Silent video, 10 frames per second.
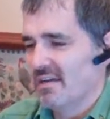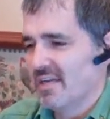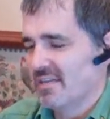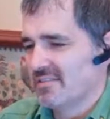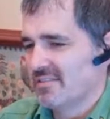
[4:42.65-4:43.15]

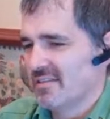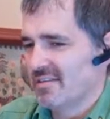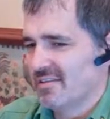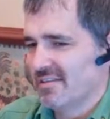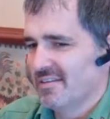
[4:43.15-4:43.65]
It's
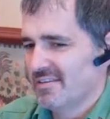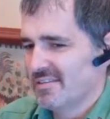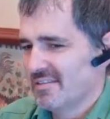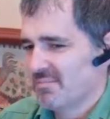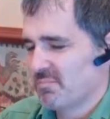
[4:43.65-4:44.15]

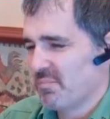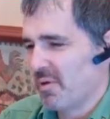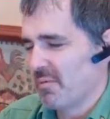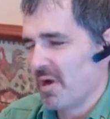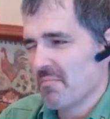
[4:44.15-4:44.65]

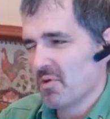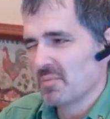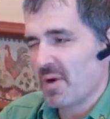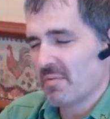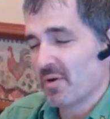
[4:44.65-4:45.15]
probably our
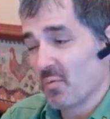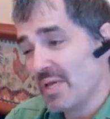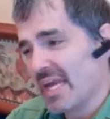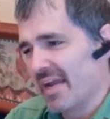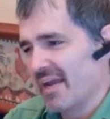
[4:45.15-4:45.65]
most popular
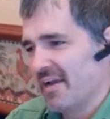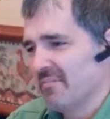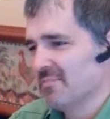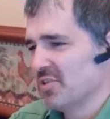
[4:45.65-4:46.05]
weekend item.